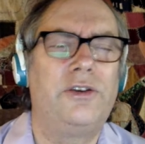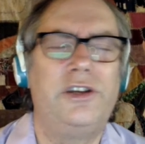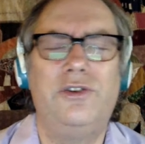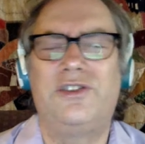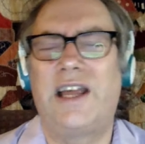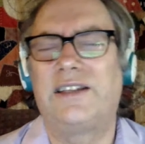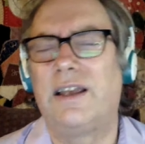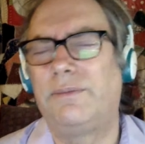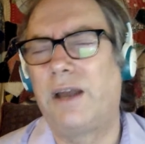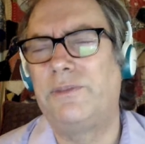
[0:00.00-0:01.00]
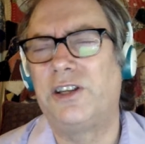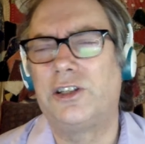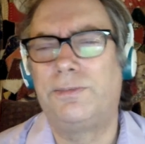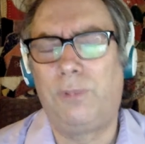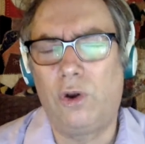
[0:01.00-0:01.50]
You can use that sometimes
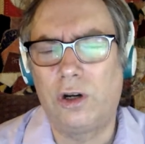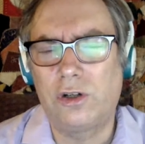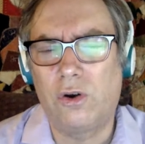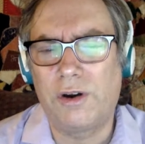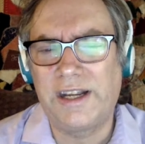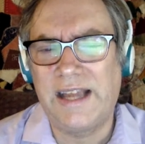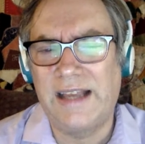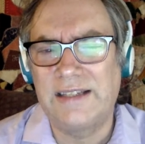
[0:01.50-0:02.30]
in exploratory